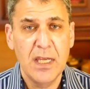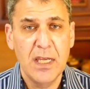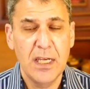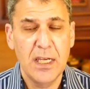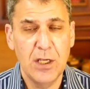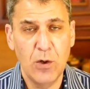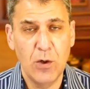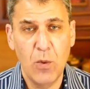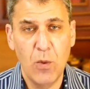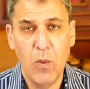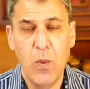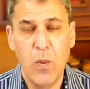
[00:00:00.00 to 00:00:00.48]

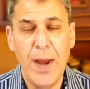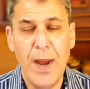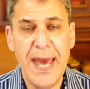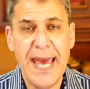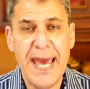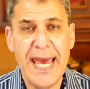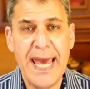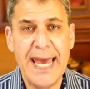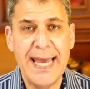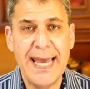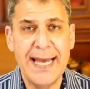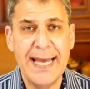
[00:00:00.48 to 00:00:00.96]
in a
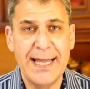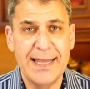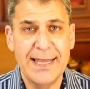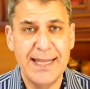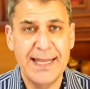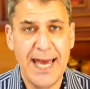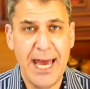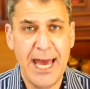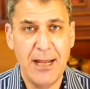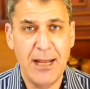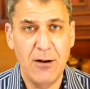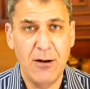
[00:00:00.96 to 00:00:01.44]
way
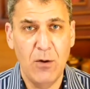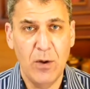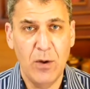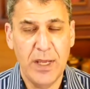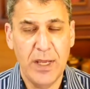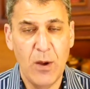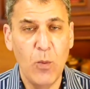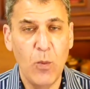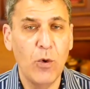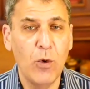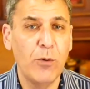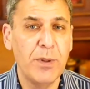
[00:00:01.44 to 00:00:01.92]
that
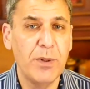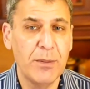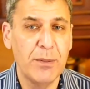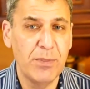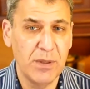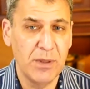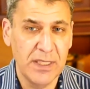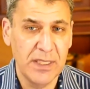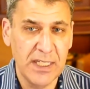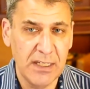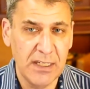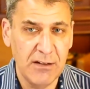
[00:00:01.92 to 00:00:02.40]
will be
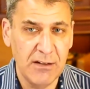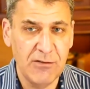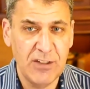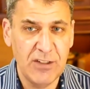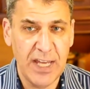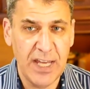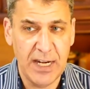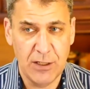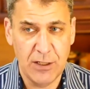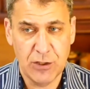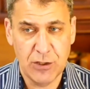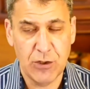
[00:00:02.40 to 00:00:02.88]
believed
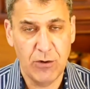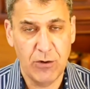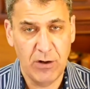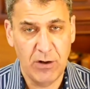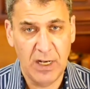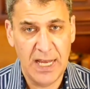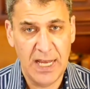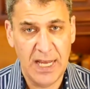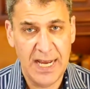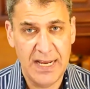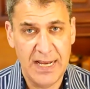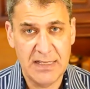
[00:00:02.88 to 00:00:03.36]
and
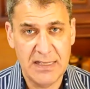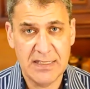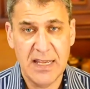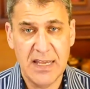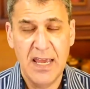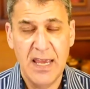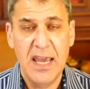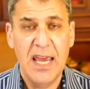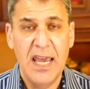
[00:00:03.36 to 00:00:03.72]
internalized.